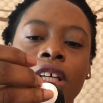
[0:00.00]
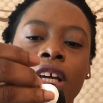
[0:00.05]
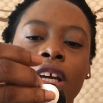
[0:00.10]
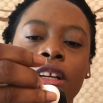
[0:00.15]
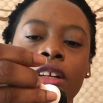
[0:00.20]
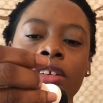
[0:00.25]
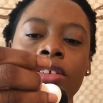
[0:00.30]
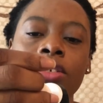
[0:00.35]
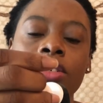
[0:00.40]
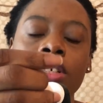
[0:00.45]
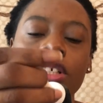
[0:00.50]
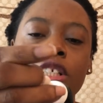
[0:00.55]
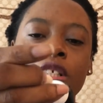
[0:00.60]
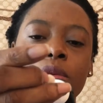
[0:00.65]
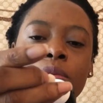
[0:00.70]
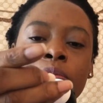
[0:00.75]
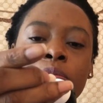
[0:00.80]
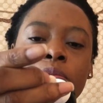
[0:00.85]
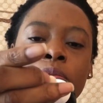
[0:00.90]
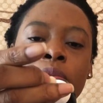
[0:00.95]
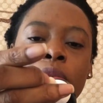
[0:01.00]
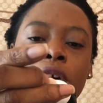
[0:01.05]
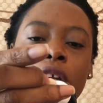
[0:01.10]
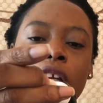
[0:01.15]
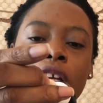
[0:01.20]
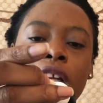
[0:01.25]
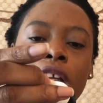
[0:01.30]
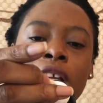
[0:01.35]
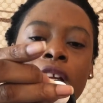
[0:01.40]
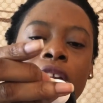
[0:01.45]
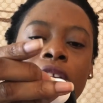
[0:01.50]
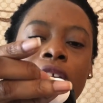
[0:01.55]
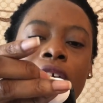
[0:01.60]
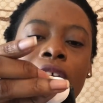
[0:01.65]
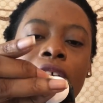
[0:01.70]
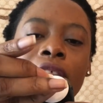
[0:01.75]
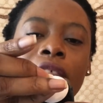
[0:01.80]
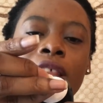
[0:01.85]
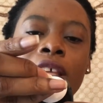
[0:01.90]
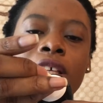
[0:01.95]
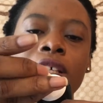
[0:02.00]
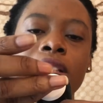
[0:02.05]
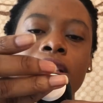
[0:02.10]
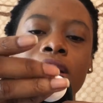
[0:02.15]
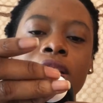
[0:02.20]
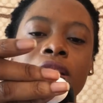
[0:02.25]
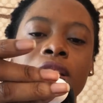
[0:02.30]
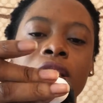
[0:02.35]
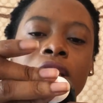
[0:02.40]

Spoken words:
And you just put it in like this.